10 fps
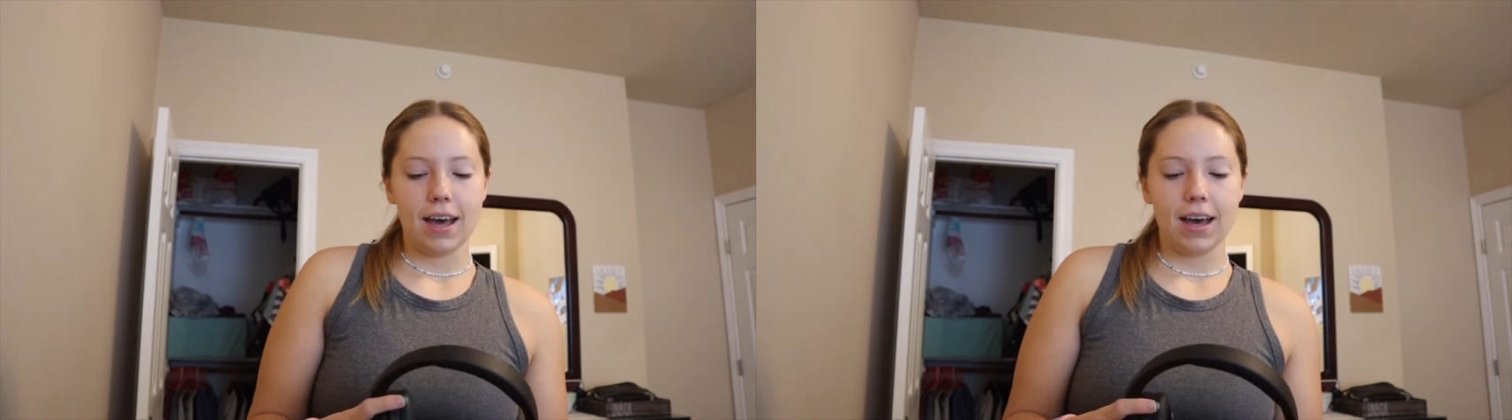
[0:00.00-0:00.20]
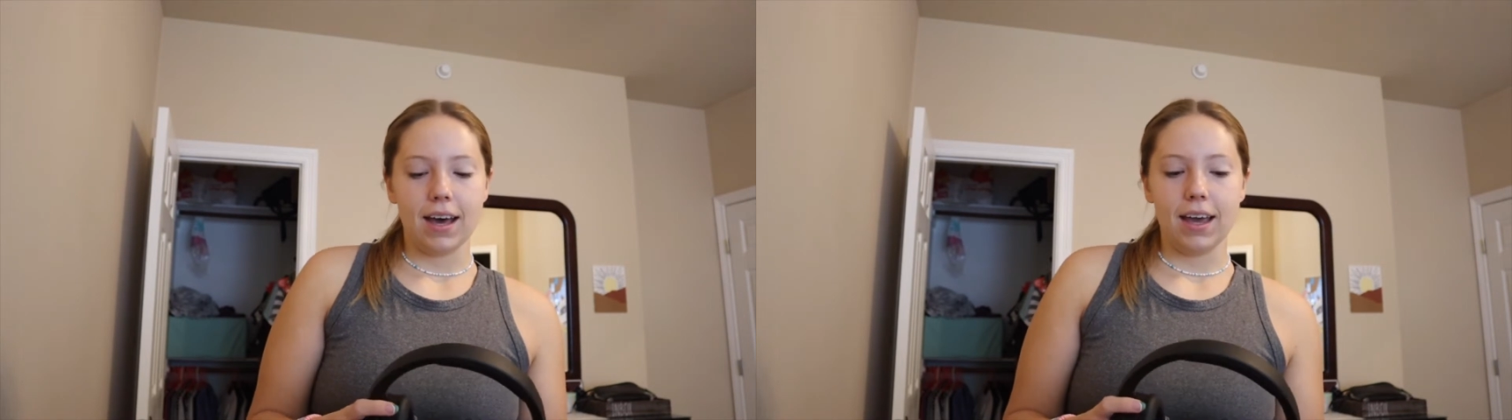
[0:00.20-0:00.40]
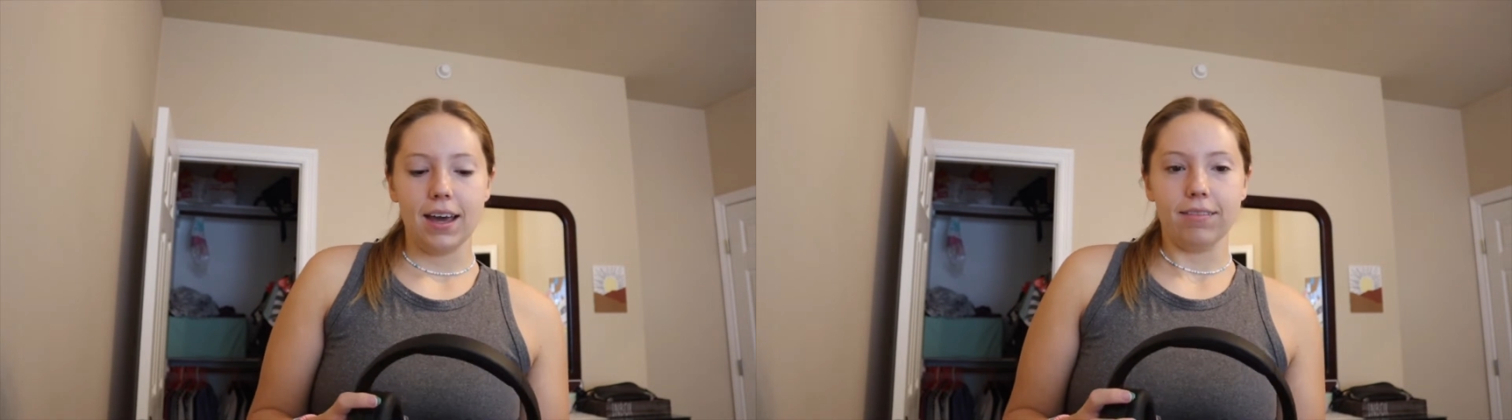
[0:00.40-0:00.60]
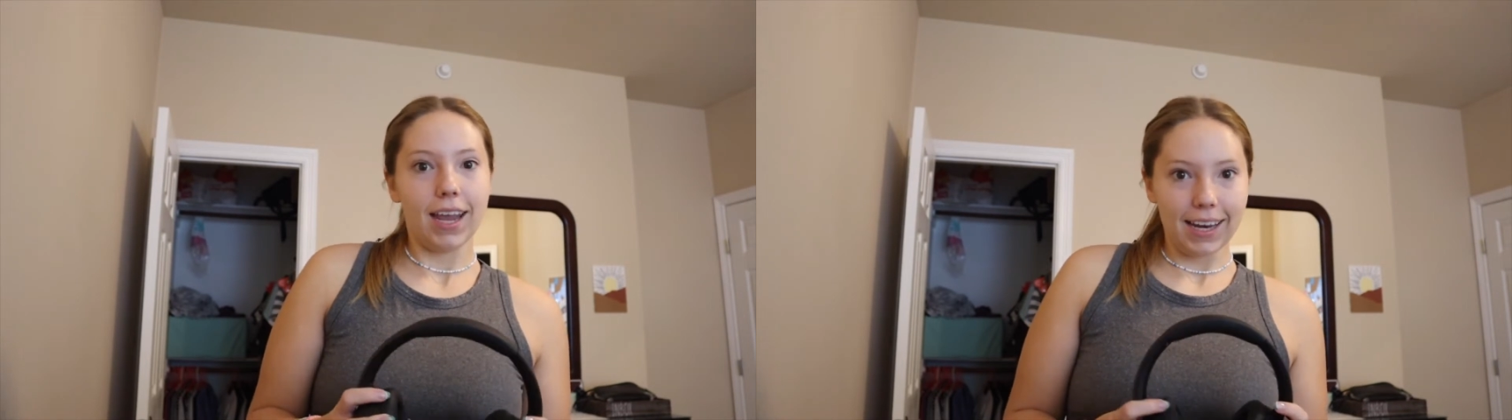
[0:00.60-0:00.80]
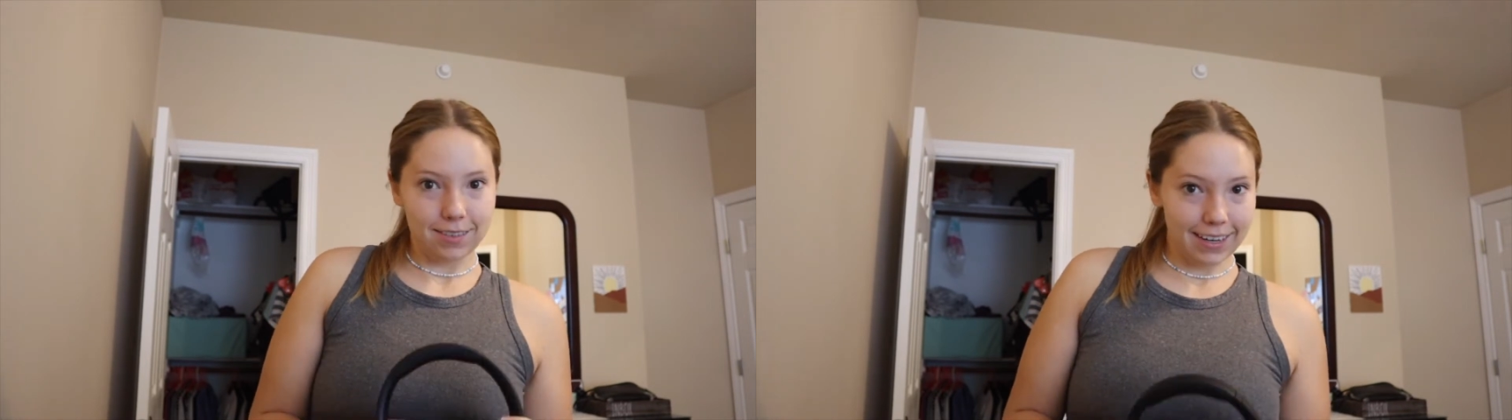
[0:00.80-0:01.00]
have
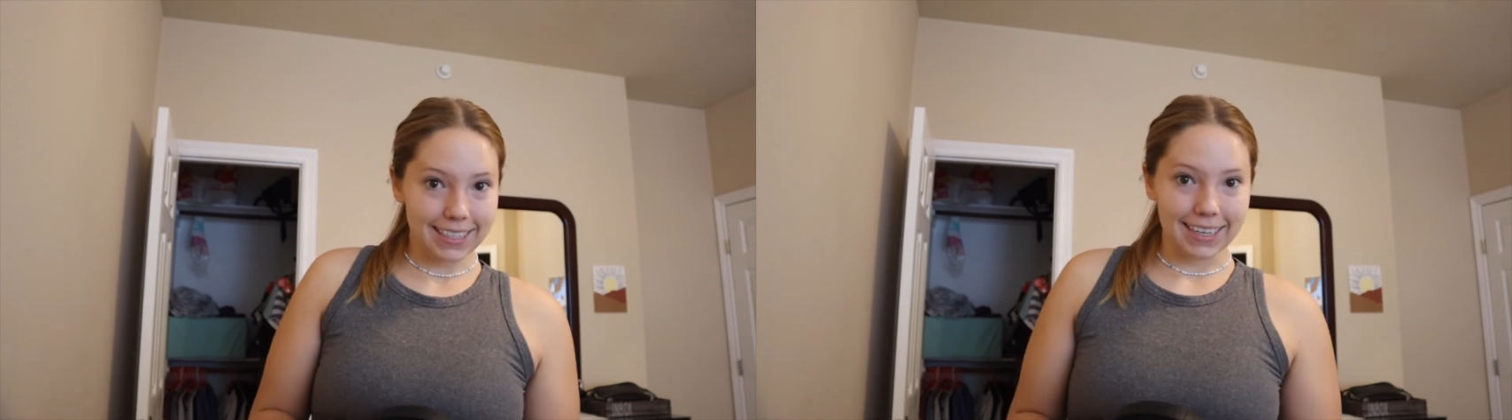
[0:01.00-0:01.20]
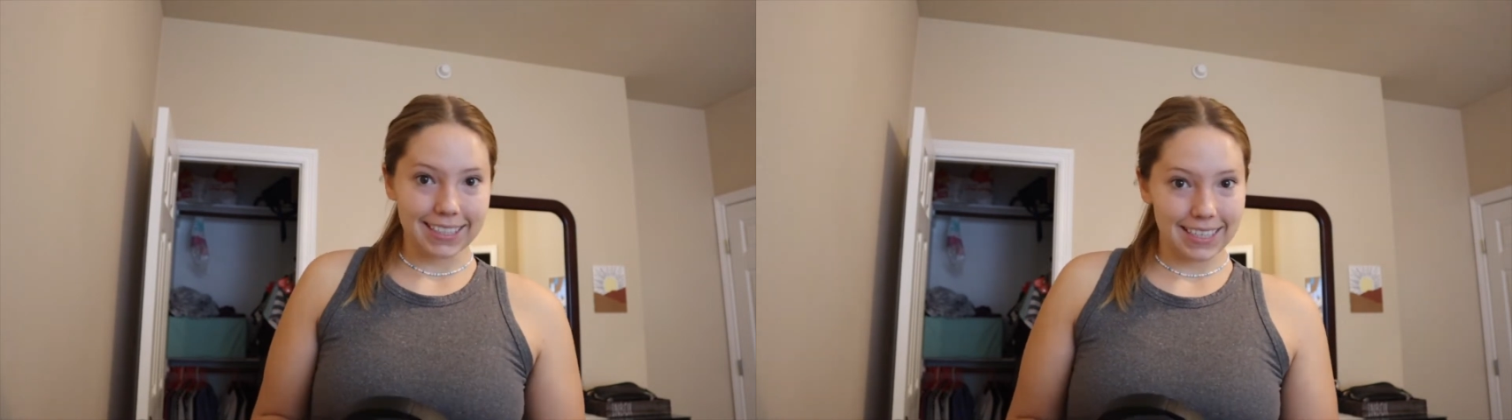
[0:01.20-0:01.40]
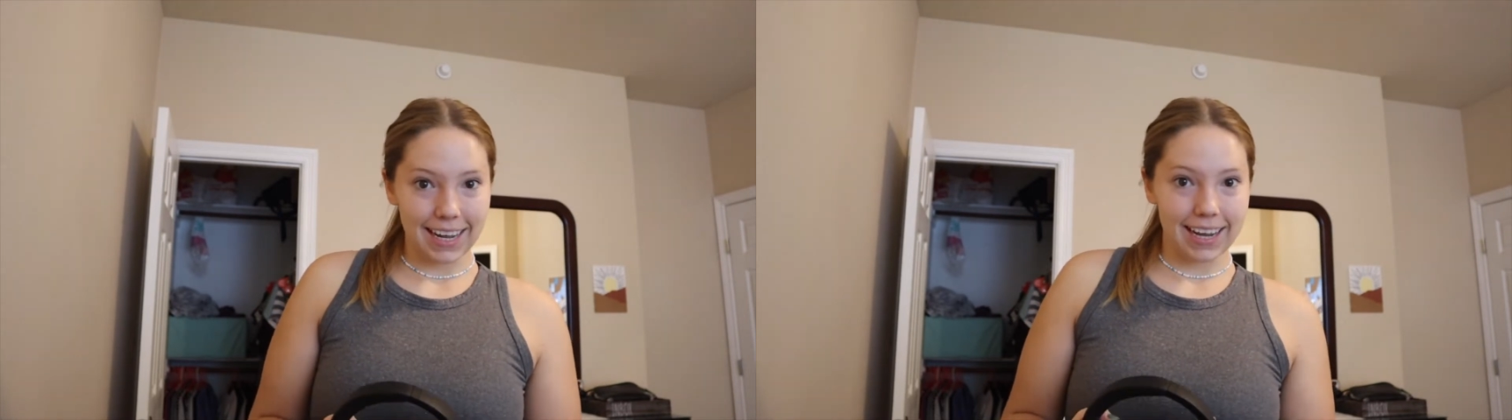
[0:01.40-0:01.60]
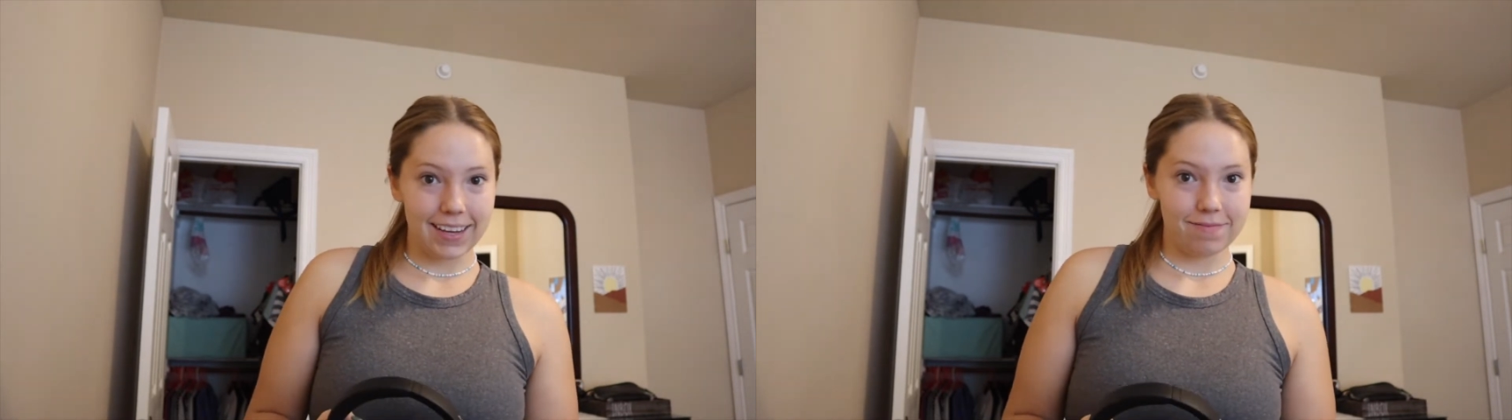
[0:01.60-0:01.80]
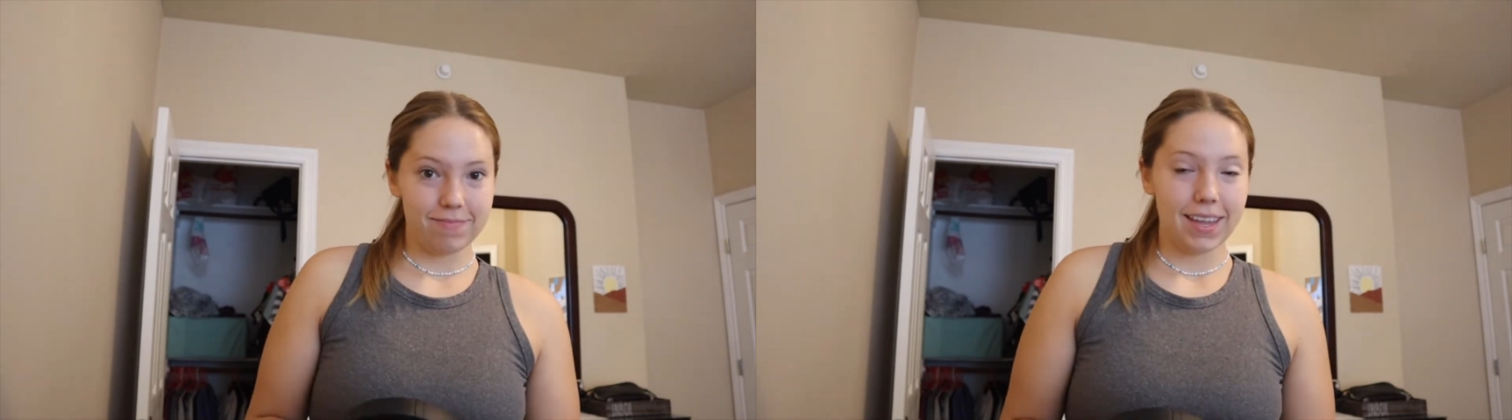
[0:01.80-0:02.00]
Katie's ring dunk tonight